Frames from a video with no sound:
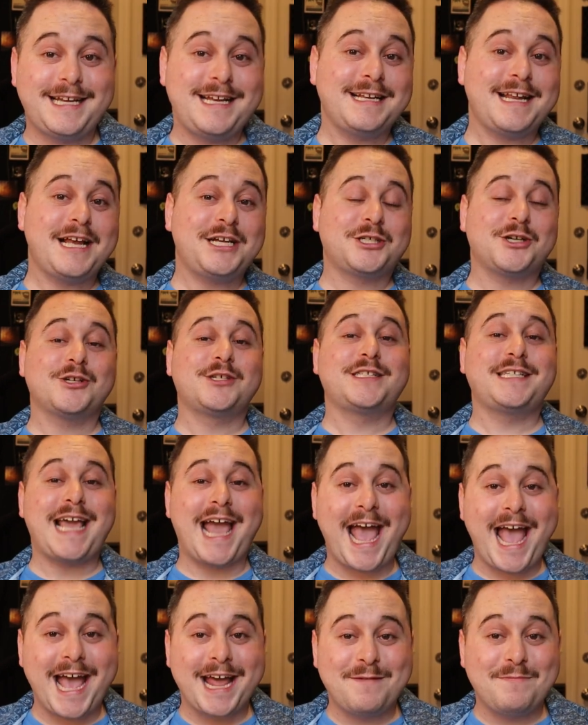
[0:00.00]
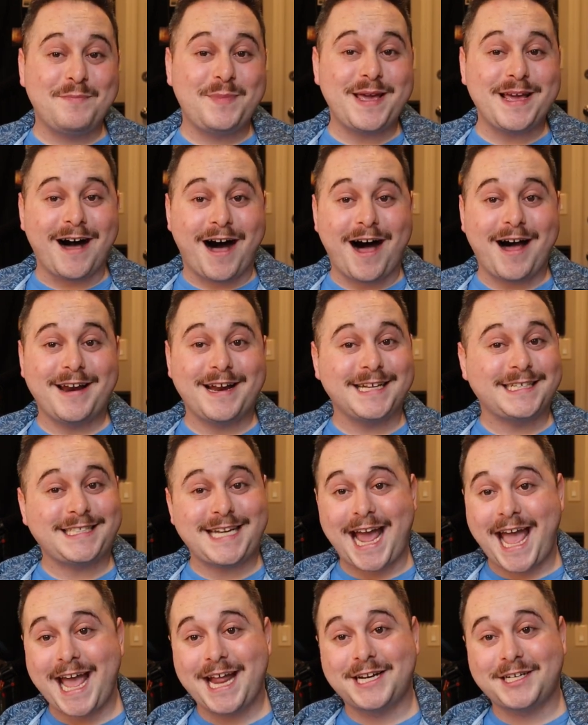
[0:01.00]
Teenagers can be
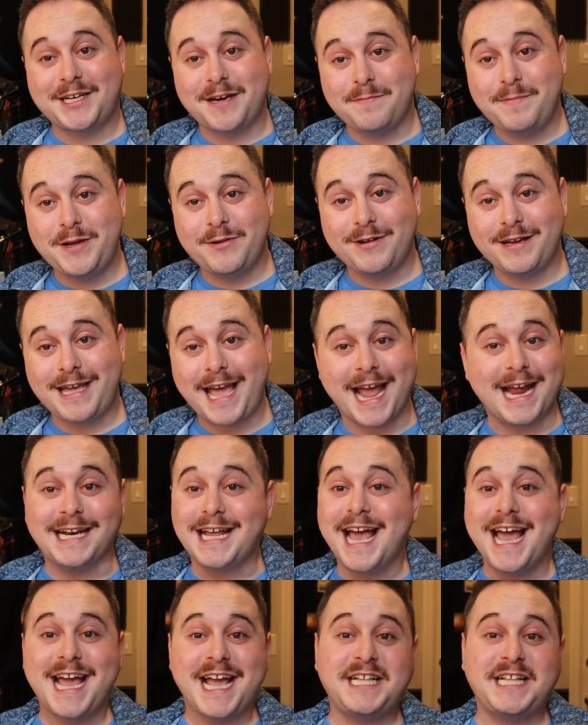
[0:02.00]
honest and communicate.